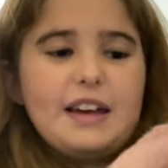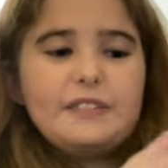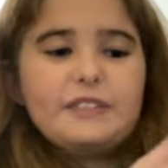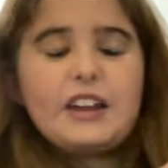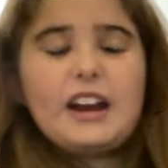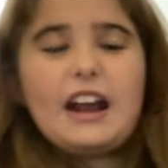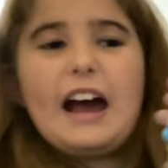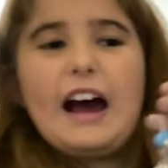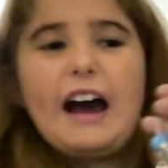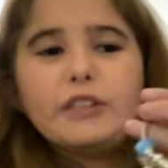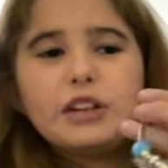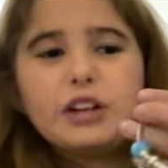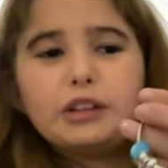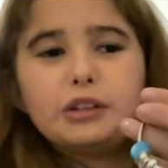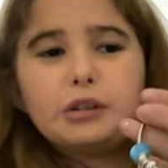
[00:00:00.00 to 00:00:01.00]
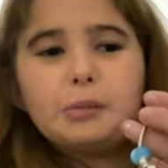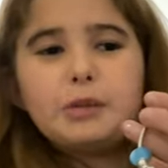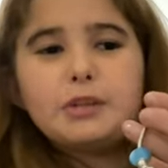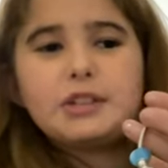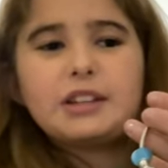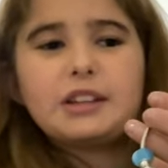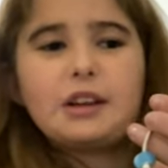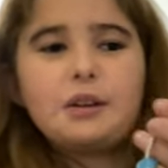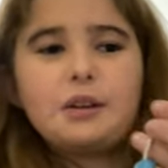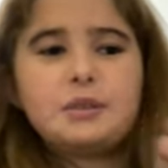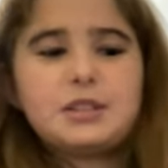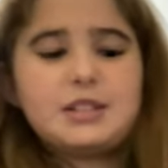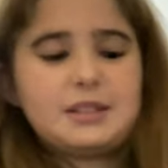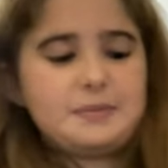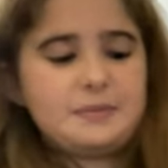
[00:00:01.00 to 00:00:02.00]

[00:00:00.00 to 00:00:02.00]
Then I have another music note.